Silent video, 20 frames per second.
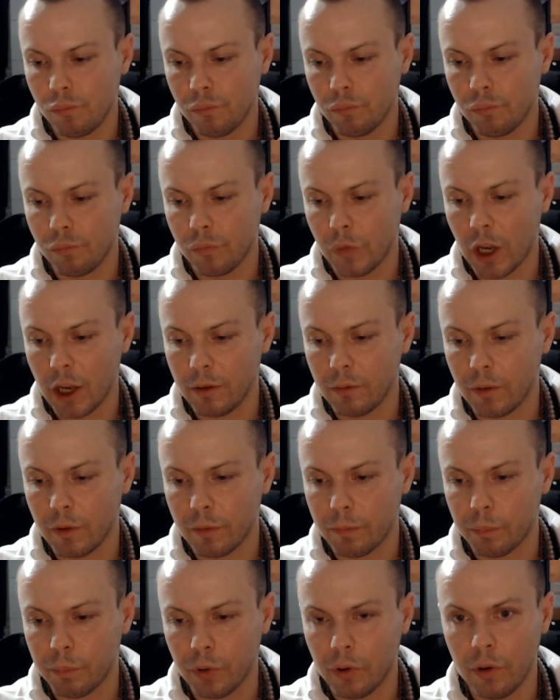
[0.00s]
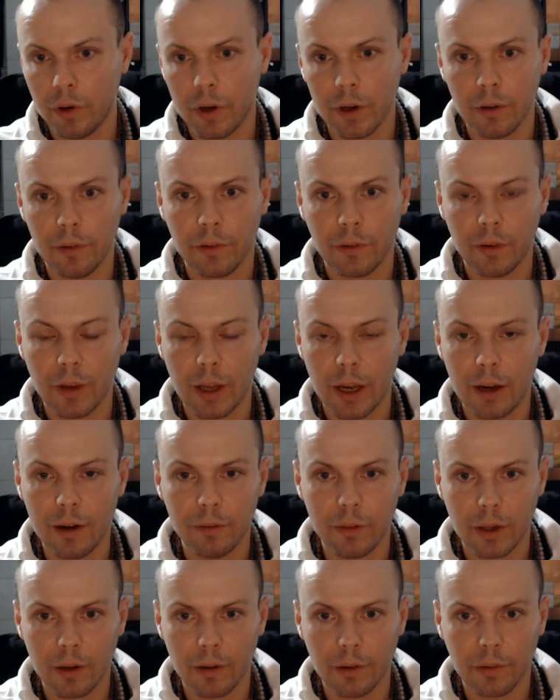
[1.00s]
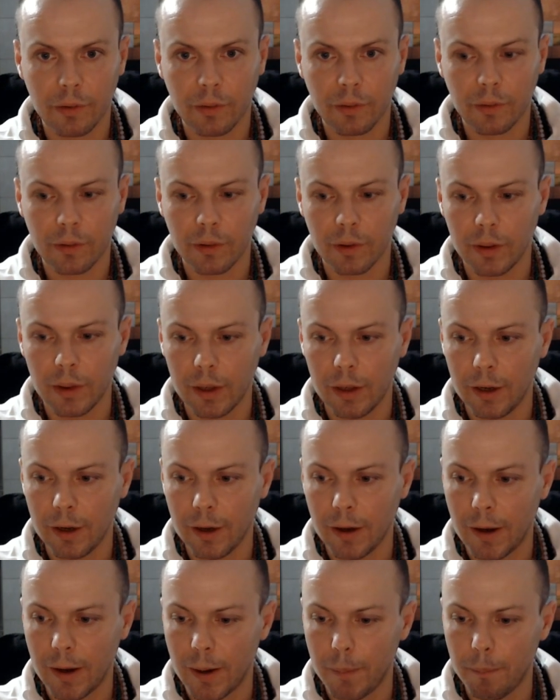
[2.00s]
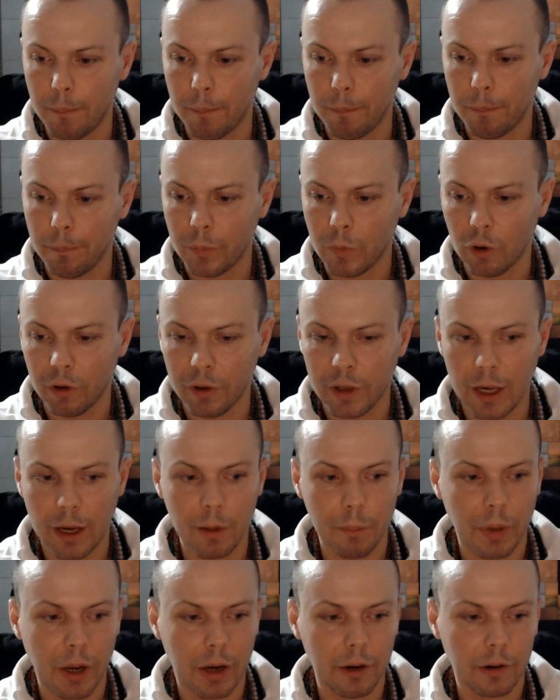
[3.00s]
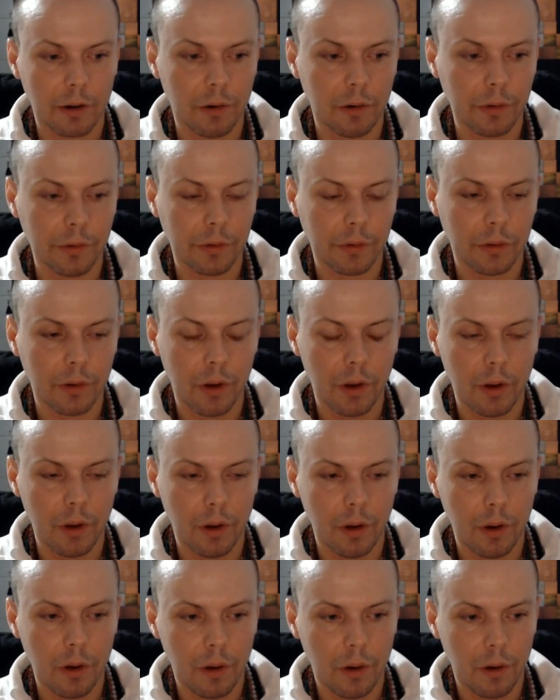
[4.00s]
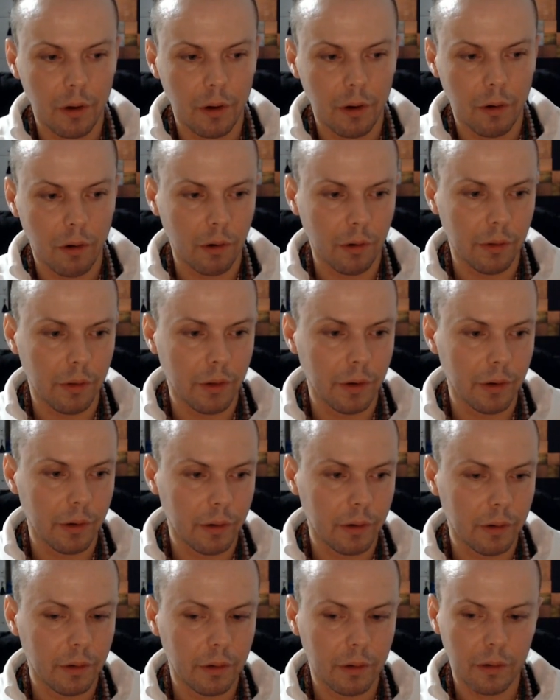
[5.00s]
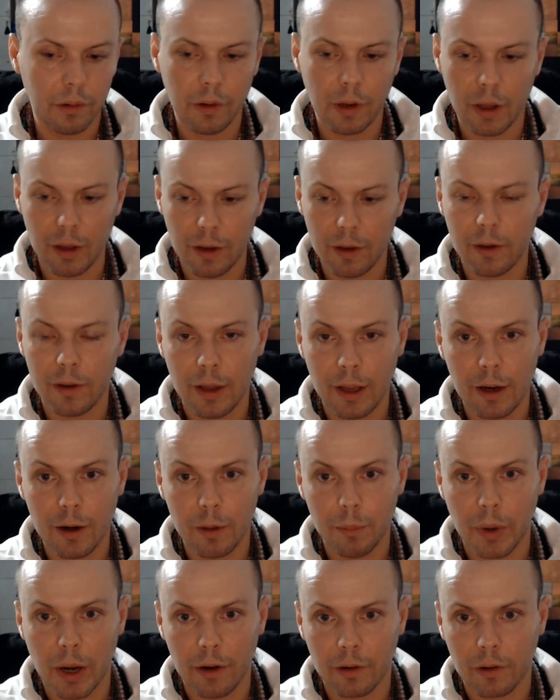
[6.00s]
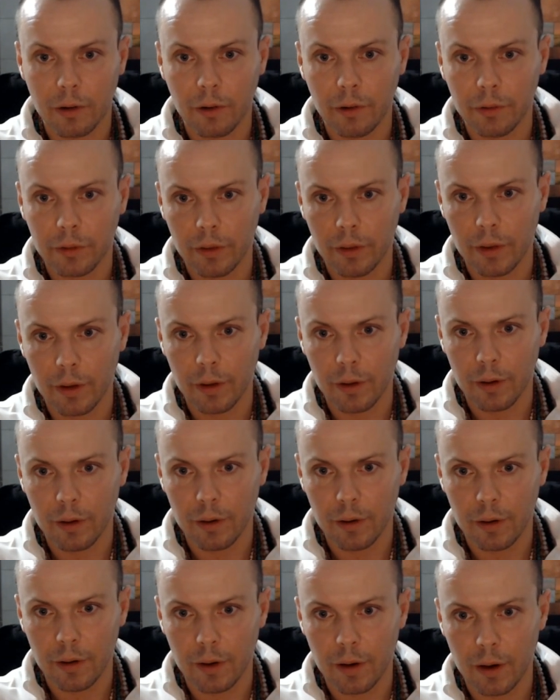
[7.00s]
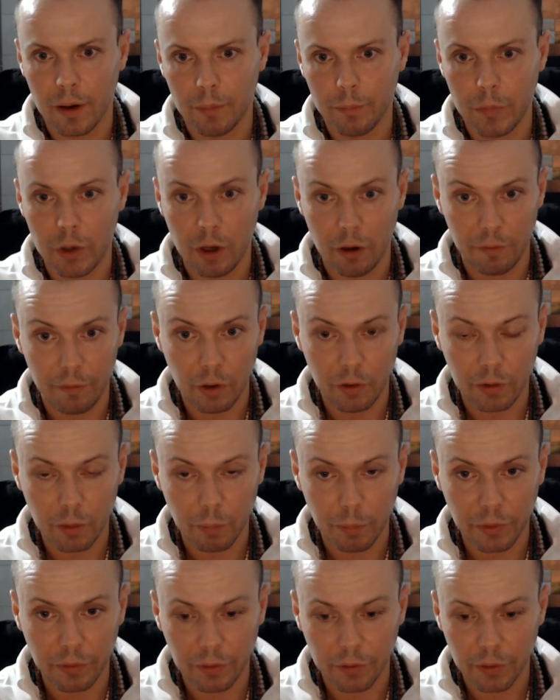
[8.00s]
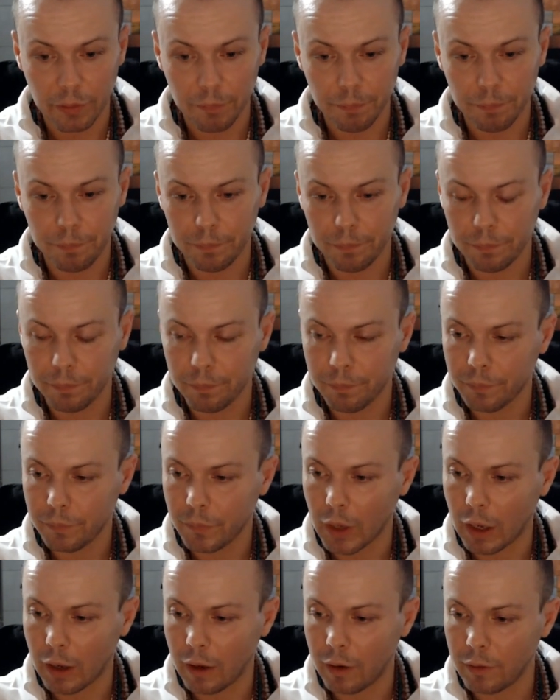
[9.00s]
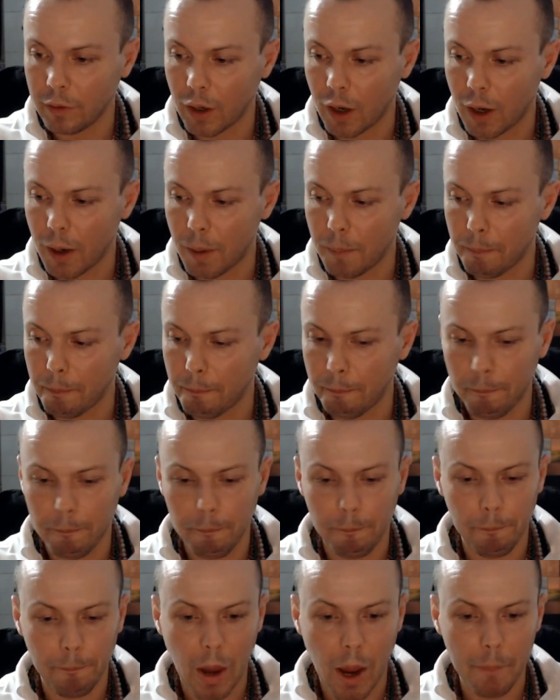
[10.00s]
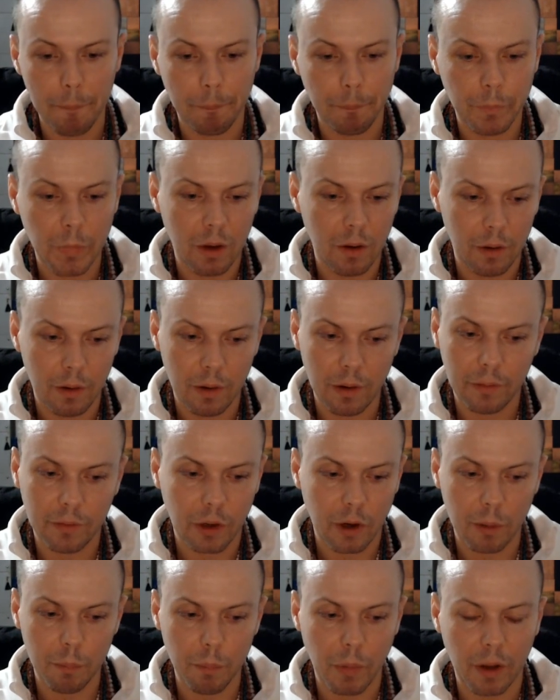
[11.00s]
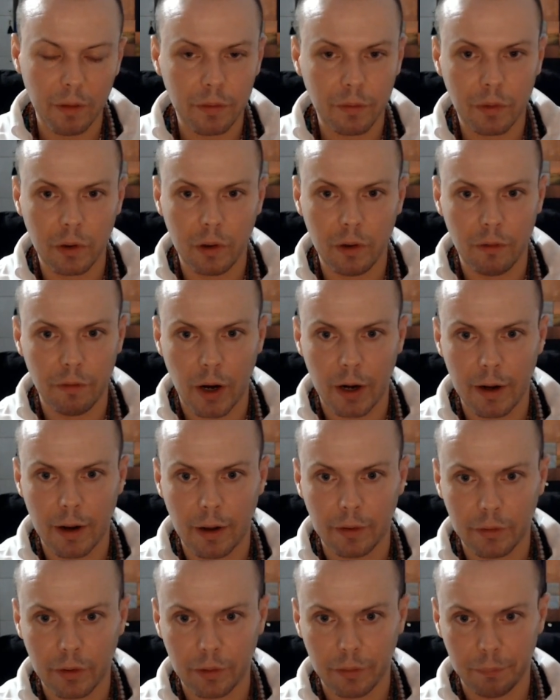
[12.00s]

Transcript: and with Prudence, the Eight of Discs, and the or the Eight of Pentacles, or the Eight of Pentacles in the near future position, and yeah, it's a good month for your finances